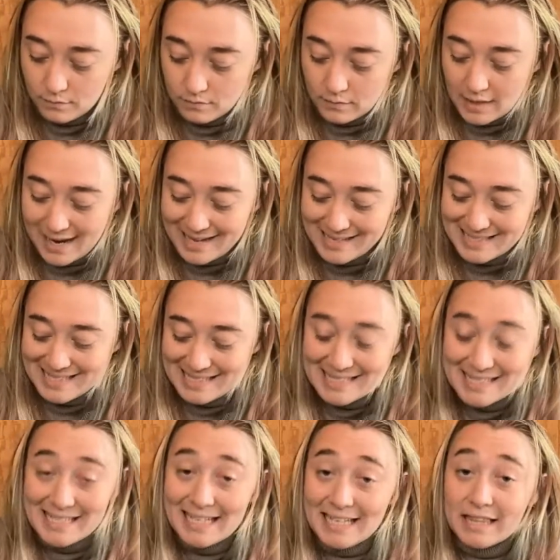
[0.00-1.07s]
and
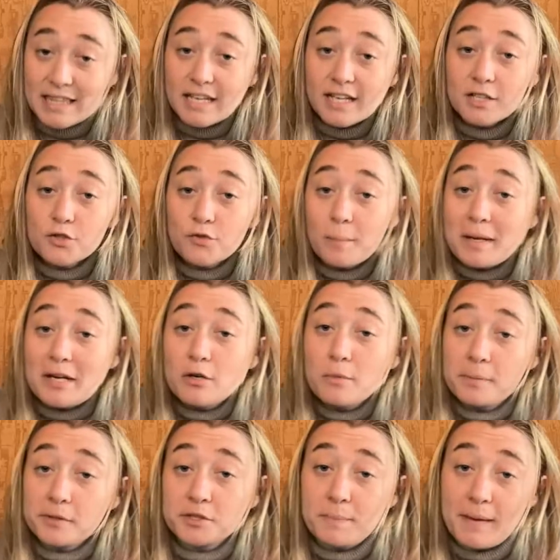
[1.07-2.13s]
see things from a new
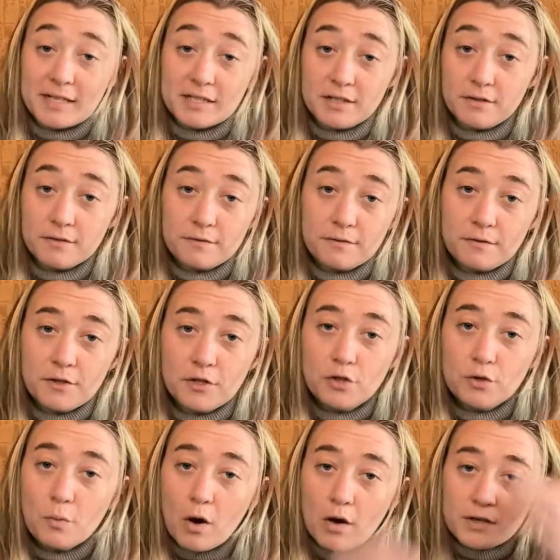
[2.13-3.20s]
perspective,
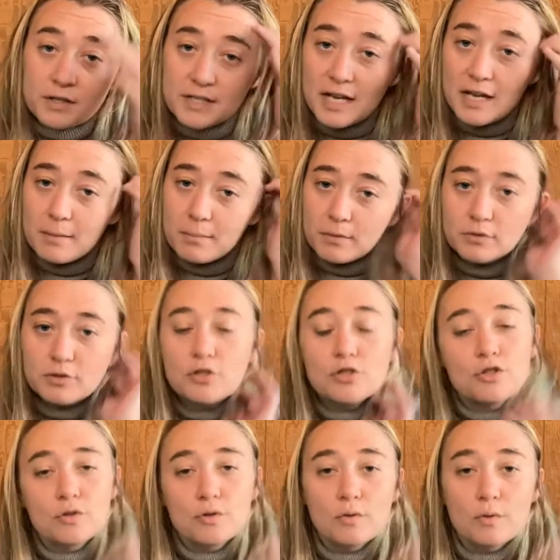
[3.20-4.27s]
you aren't able to
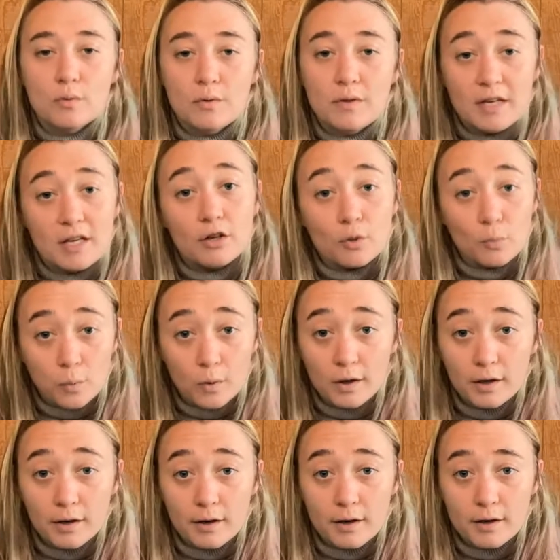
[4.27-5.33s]
do the inner
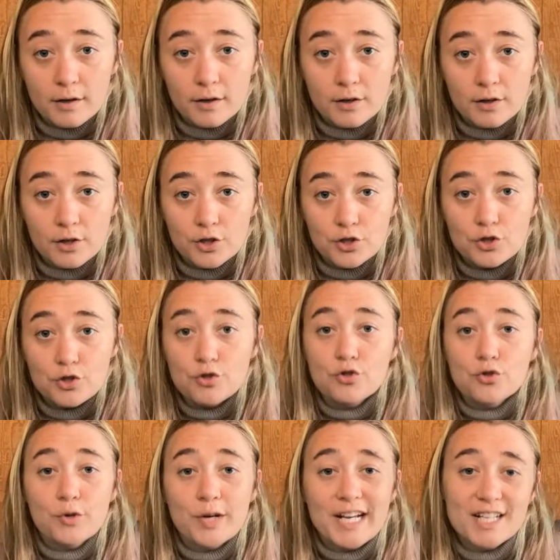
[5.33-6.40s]
work to
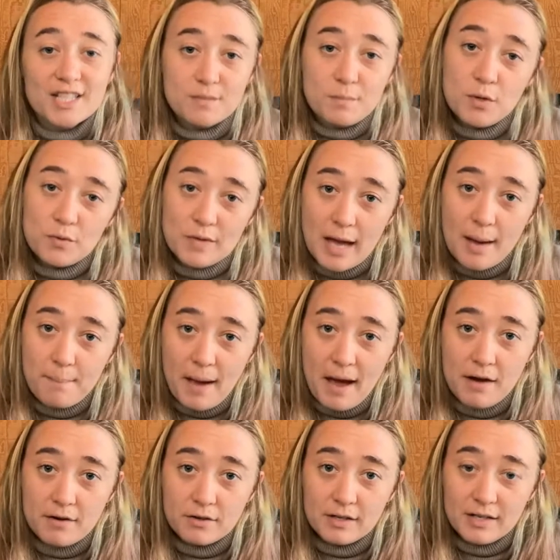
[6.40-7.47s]
transmute that
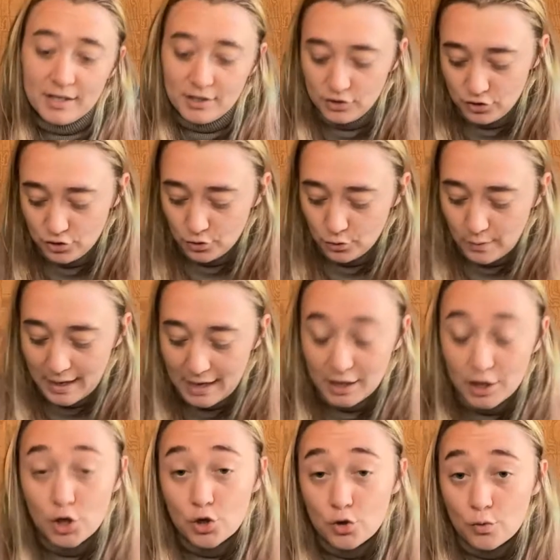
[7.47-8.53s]
pattern into a
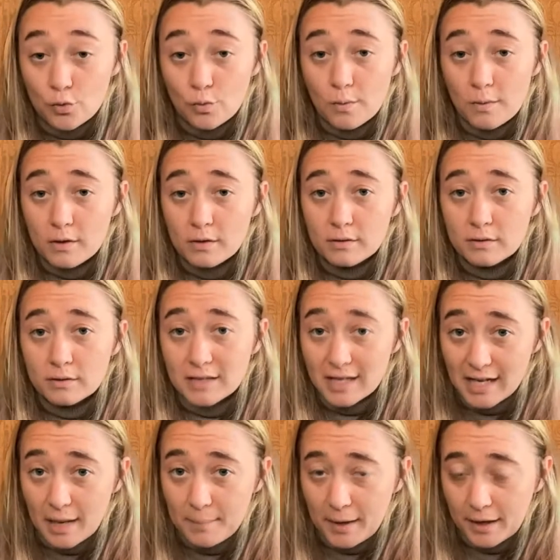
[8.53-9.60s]
new
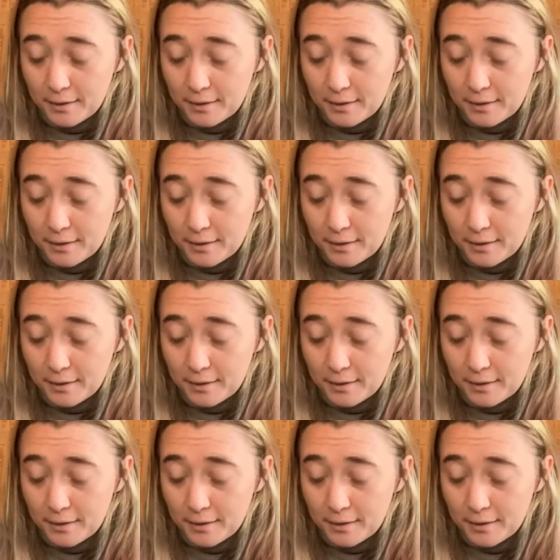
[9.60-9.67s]
dynamic.